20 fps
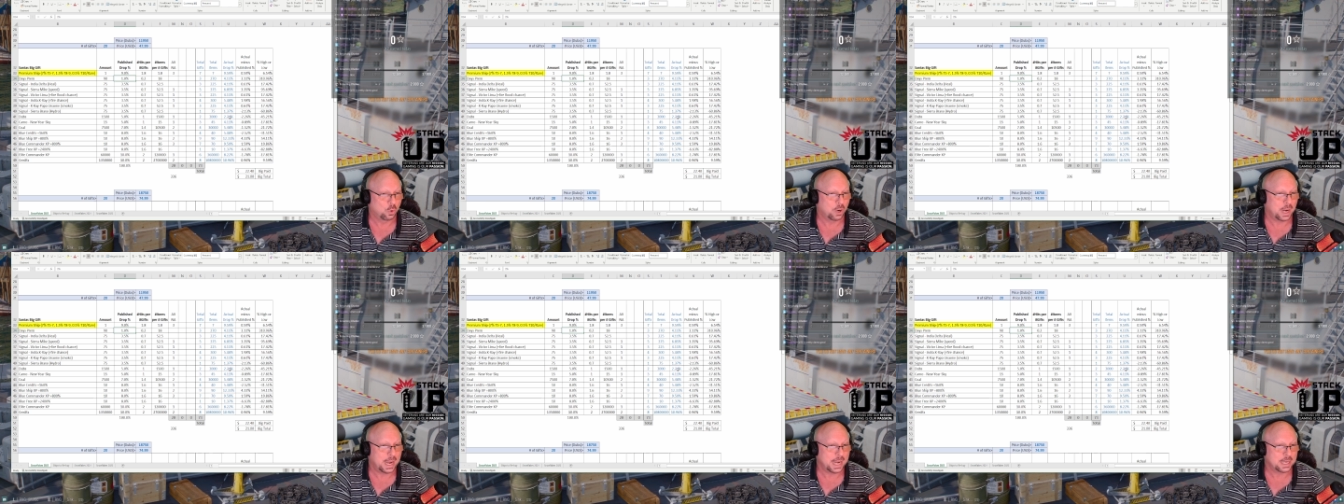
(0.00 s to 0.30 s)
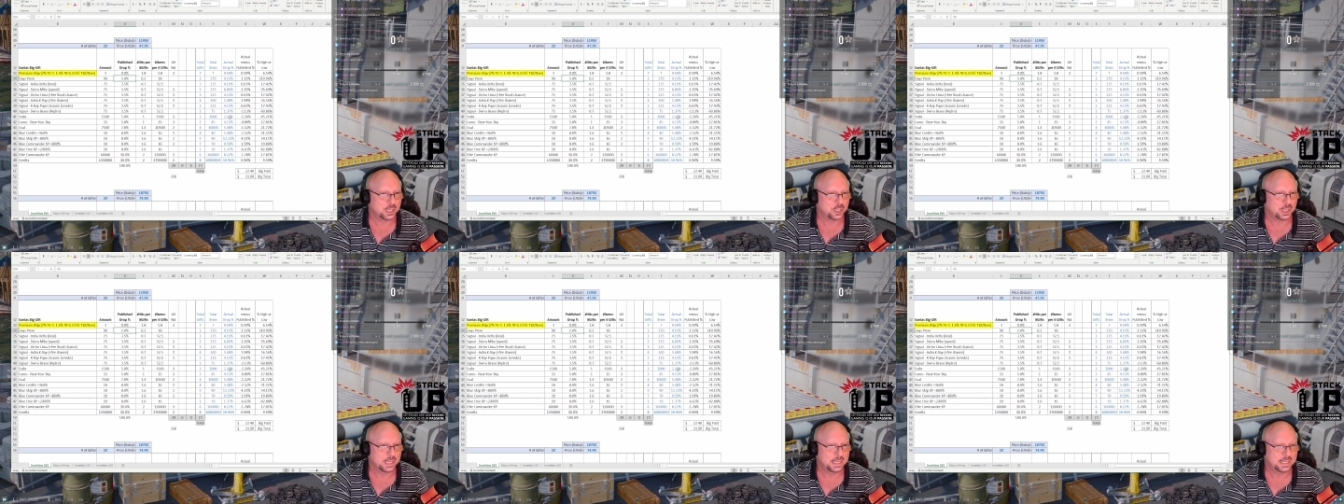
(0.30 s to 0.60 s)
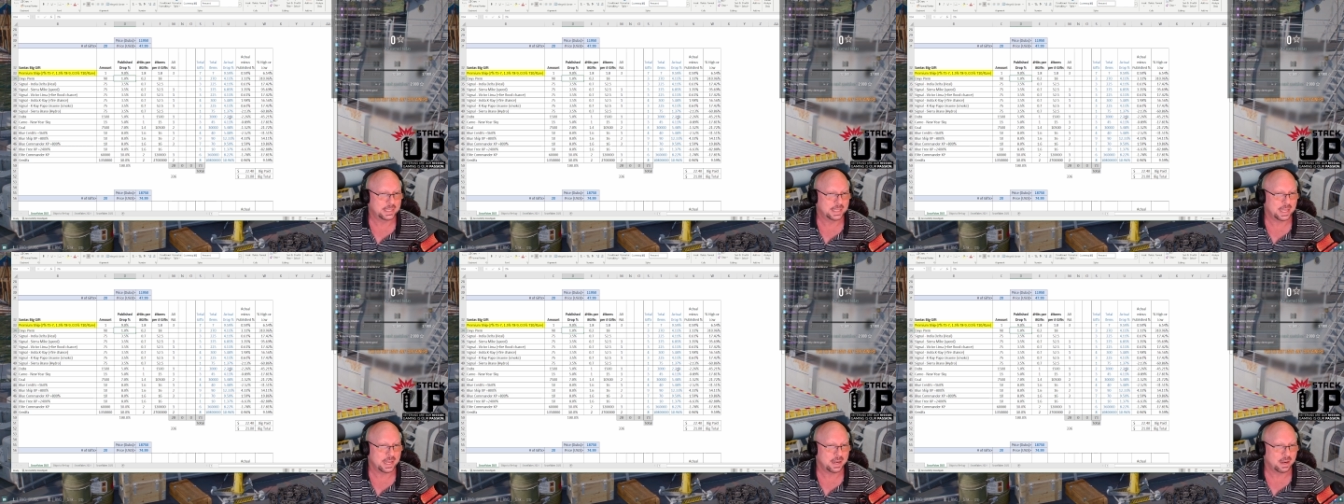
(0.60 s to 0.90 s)
actually
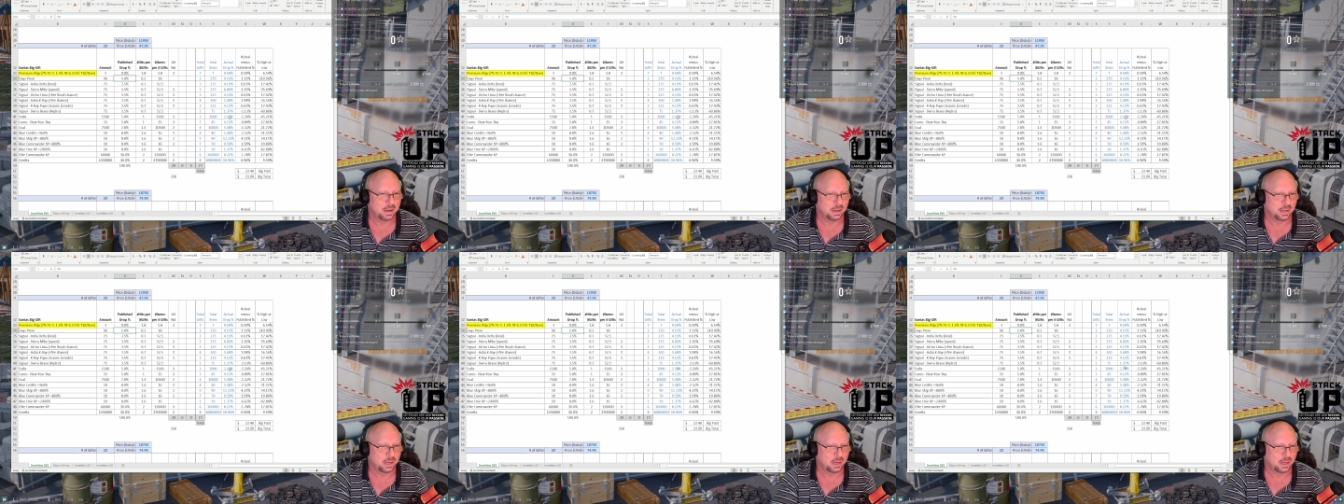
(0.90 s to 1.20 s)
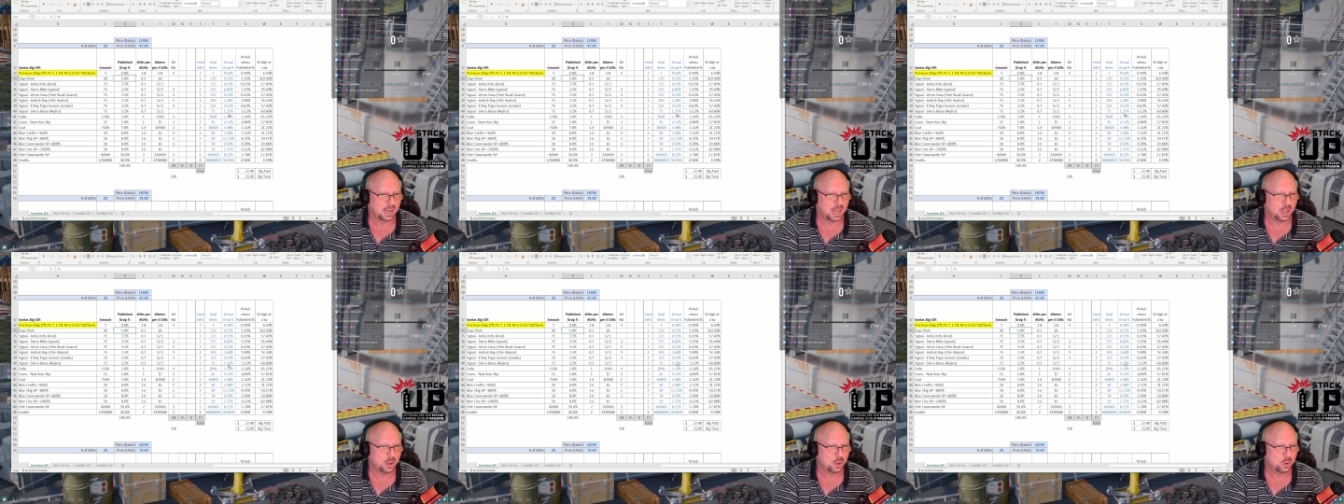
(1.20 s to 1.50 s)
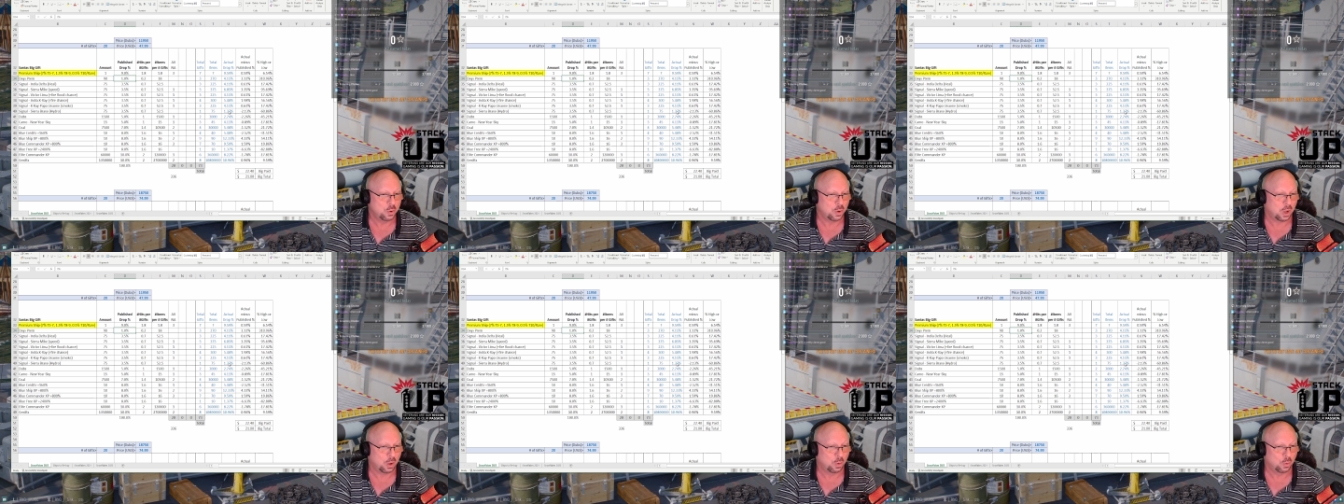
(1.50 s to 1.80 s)
setting a little
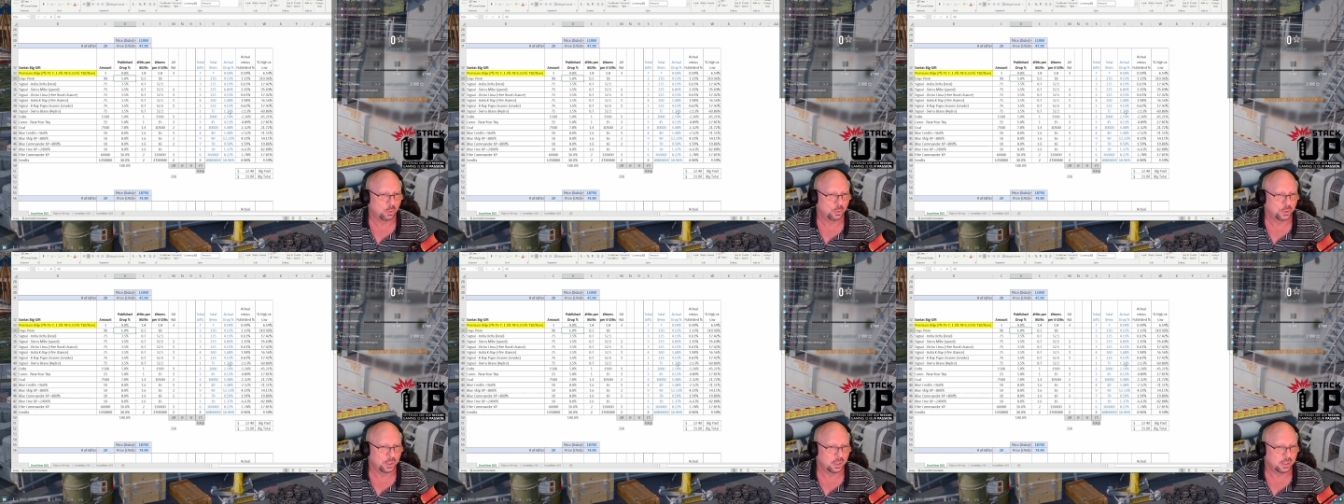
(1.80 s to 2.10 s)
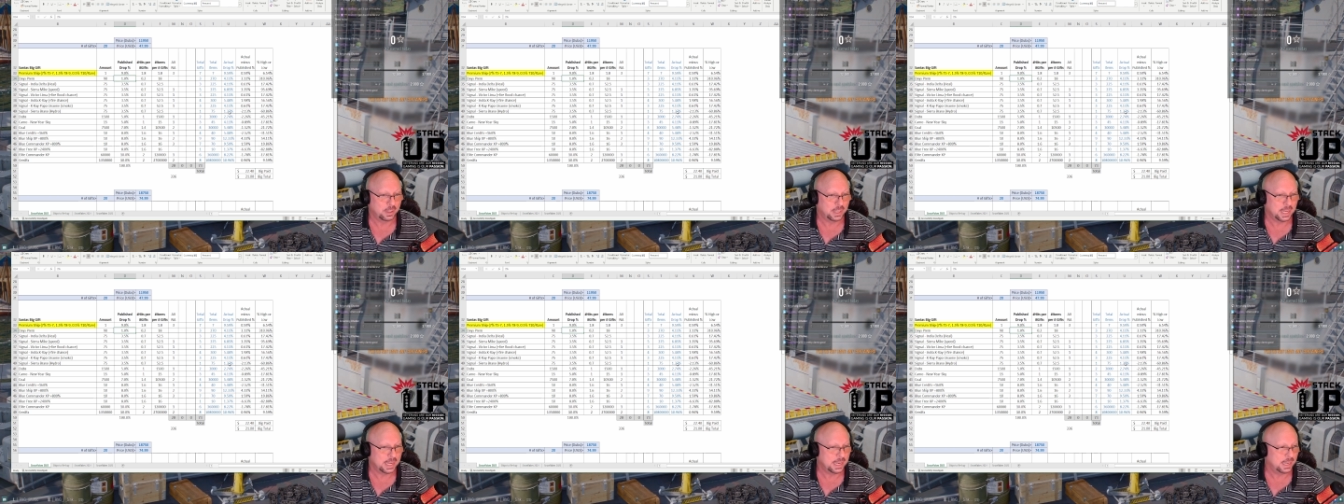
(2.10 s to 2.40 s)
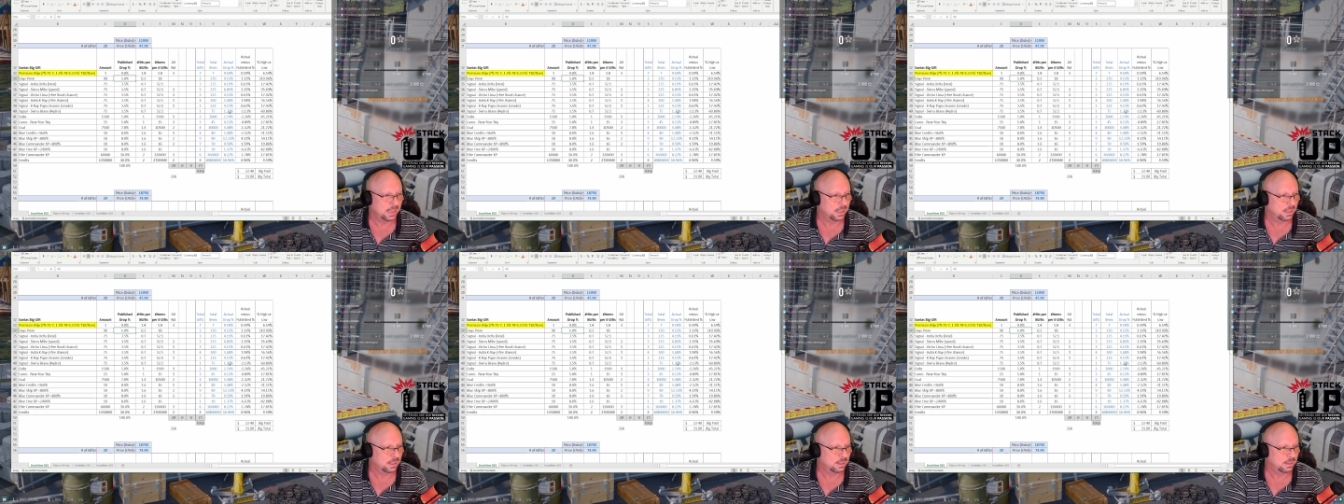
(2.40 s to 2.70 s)
low on
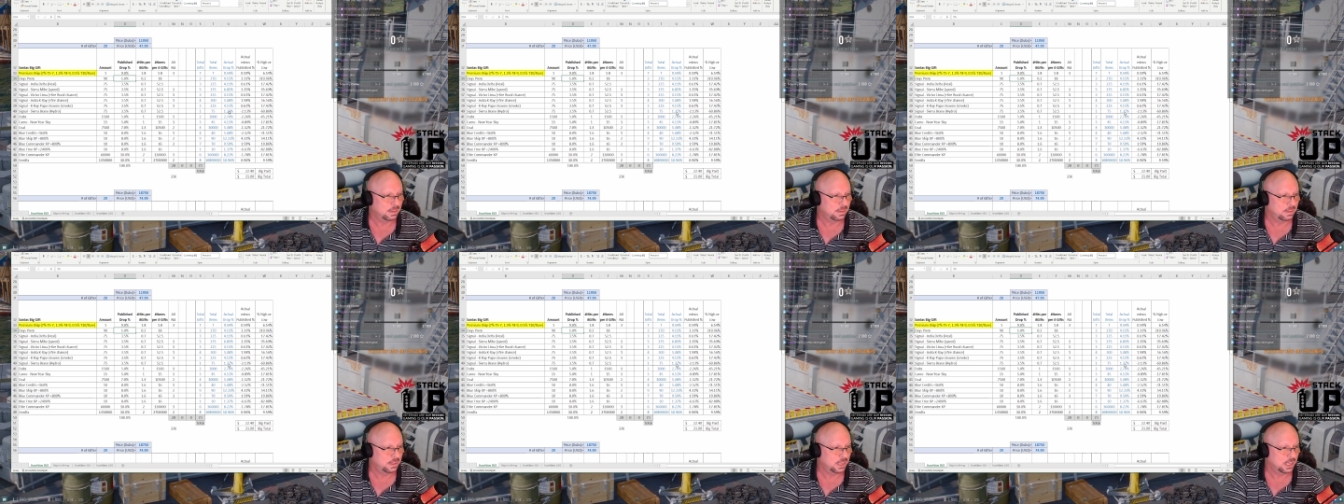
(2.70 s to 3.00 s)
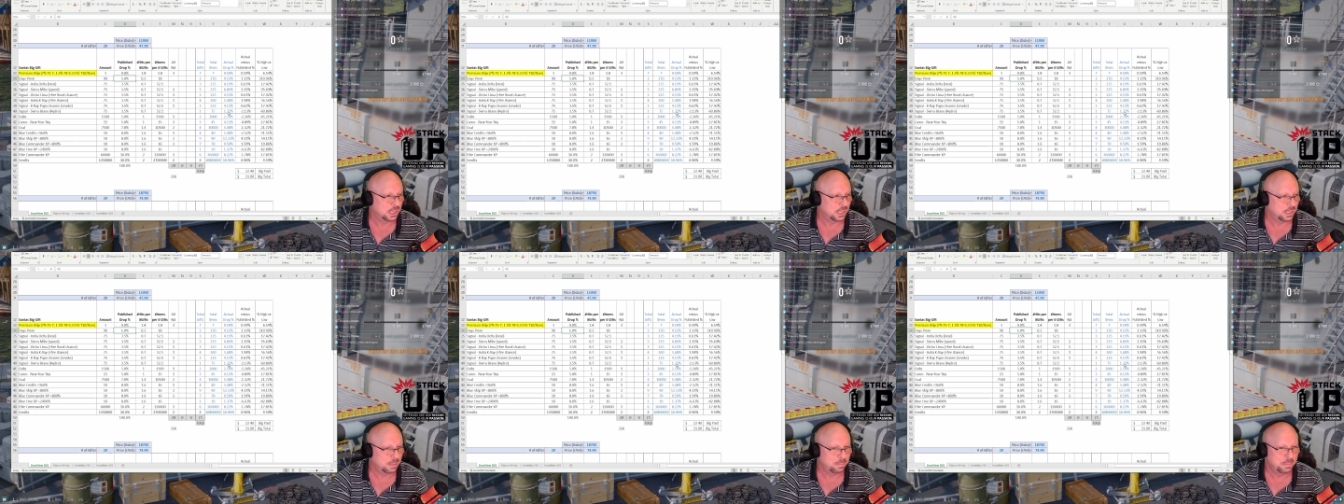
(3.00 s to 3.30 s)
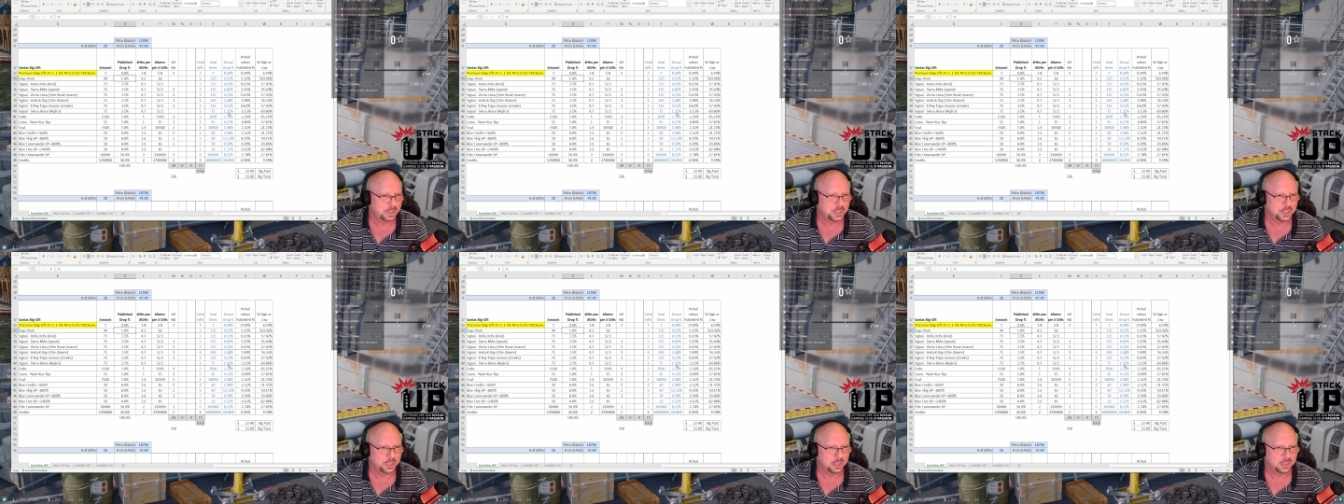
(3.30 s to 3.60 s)
getting
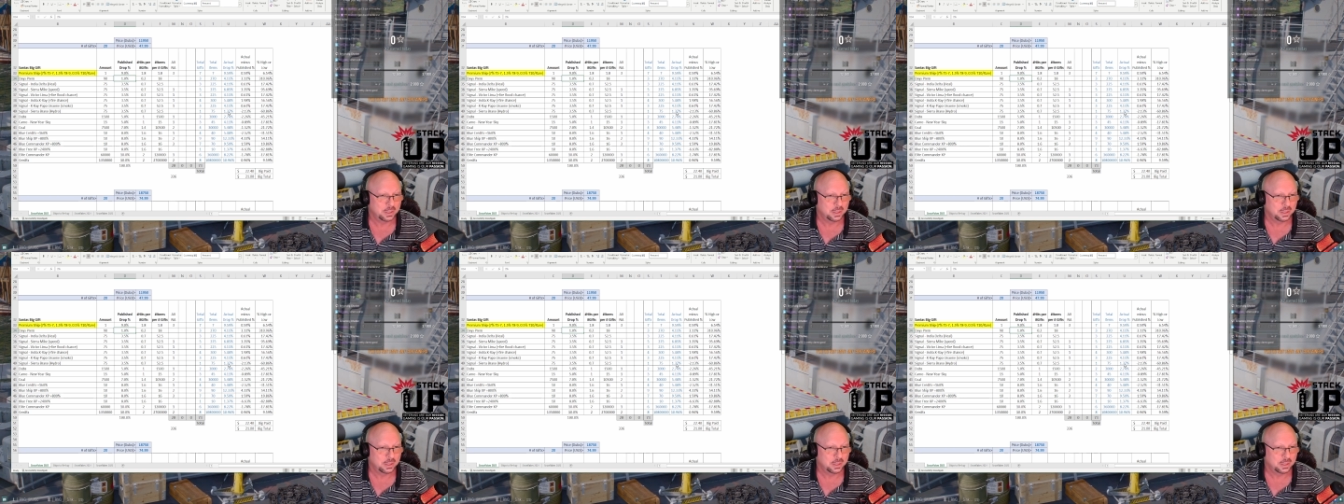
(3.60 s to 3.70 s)
dubs.